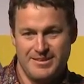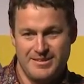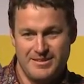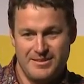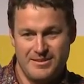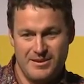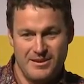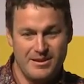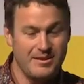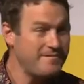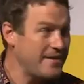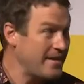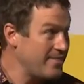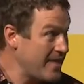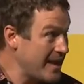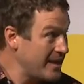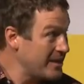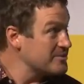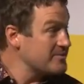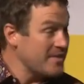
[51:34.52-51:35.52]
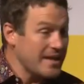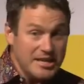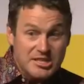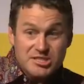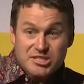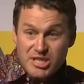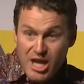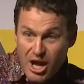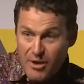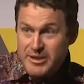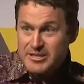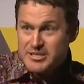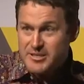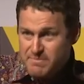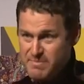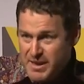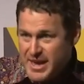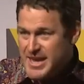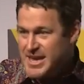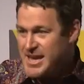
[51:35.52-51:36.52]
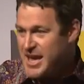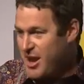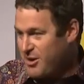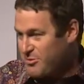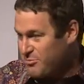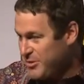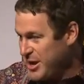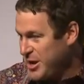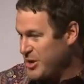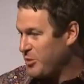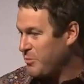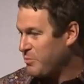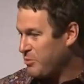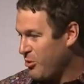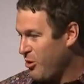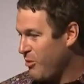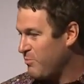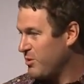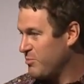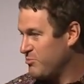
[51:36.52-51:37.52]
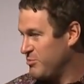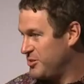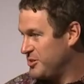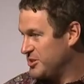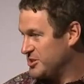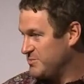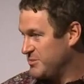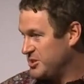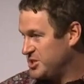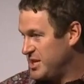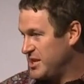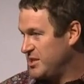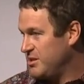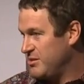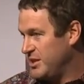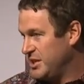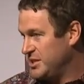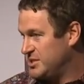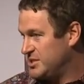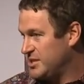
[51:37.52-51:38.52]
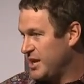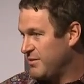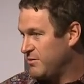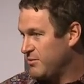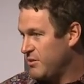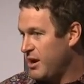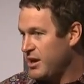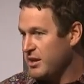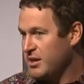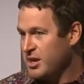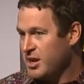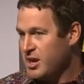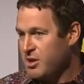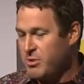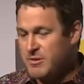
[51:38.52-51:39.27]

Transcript: And in fact, that is going to be a real problem with this machine learning stuff, right? We've